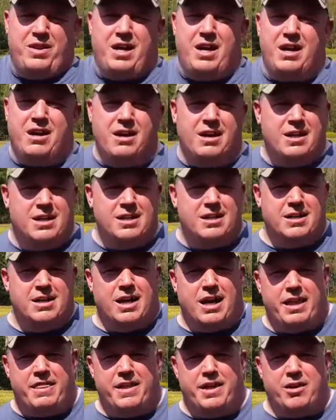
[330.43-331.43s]
there.
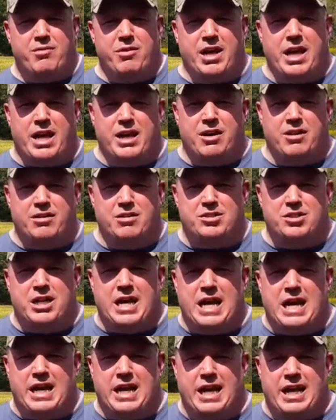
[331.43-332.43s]
I think we got a good
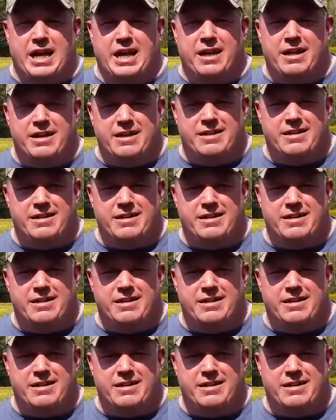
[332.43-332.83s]
shot at it.